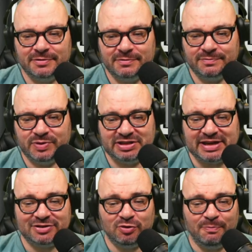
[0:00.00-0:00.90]
Because
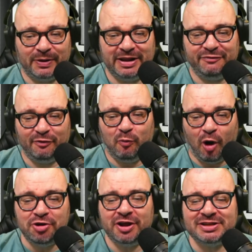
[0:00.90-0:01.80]
I don't believe for
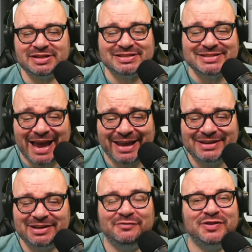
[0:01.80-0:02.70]
1
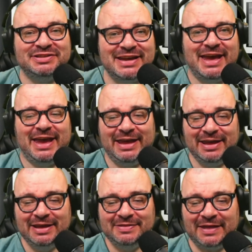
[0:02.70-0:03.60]
second of the day
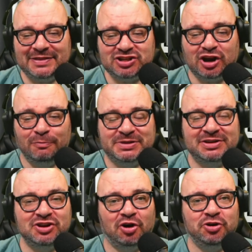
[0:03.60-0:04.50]
that this club
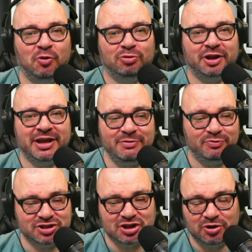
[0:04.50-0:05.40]
did not know that he
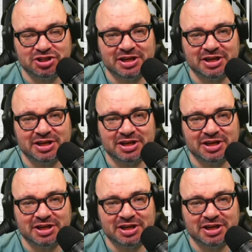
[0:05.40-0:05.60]
was going to see a